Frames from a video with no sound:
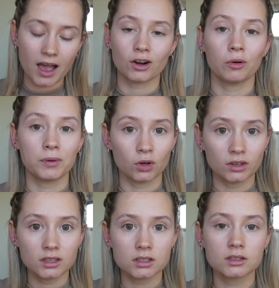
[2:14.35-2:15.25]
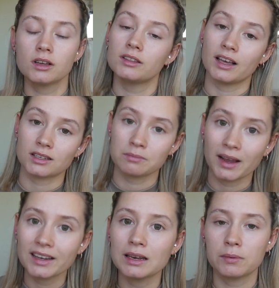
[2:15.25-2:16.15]
and I'll be honest that's
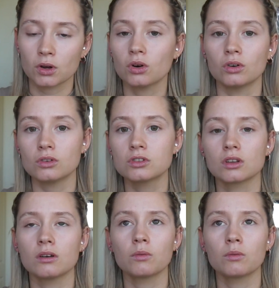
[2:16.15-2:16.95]
mainly because